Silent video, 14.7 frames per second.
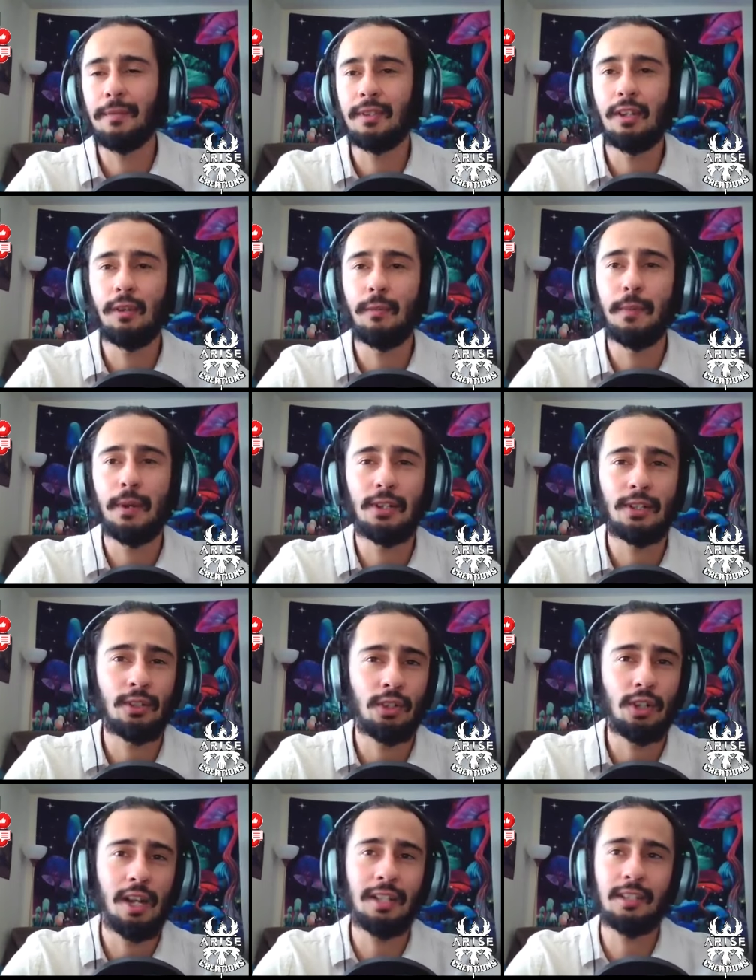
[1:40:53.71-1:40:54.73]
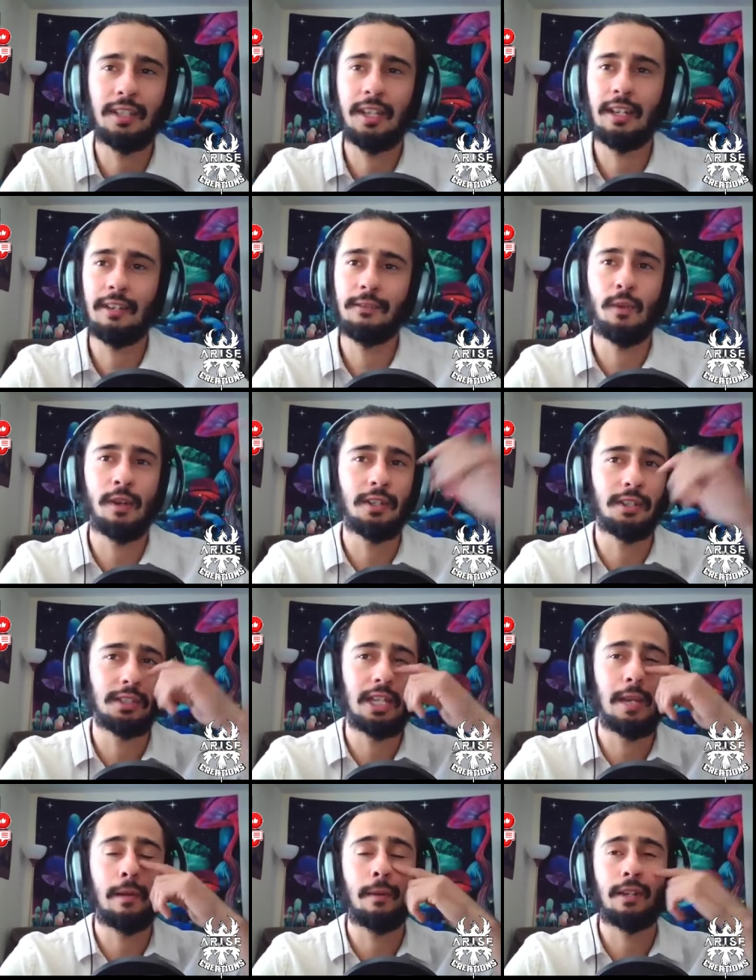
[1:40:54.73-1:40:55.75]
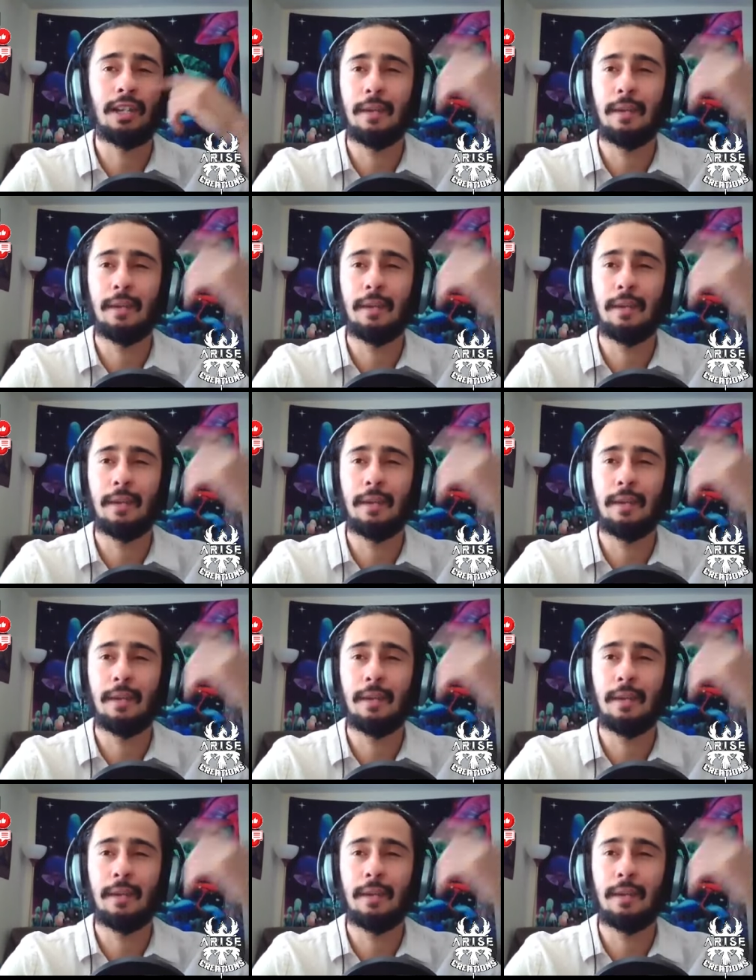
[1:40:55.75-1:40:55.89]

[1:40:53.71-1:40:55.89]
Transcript: you know personal content if you want to just keep up